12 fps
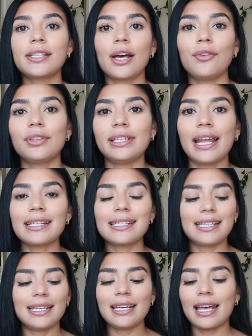So the next
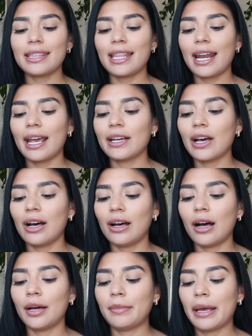thing that I got
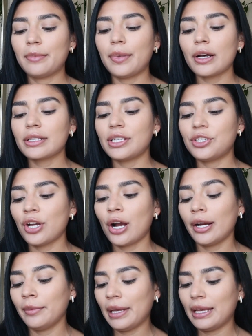on my
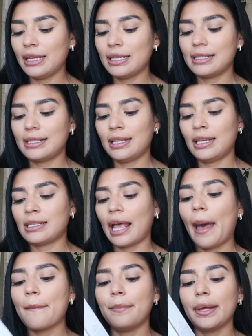Boxycharm is this
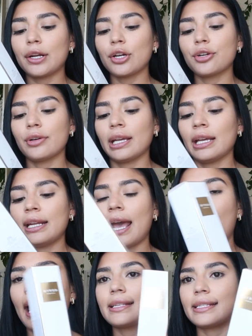Bitter Green
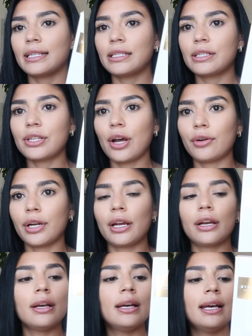Essence Toner.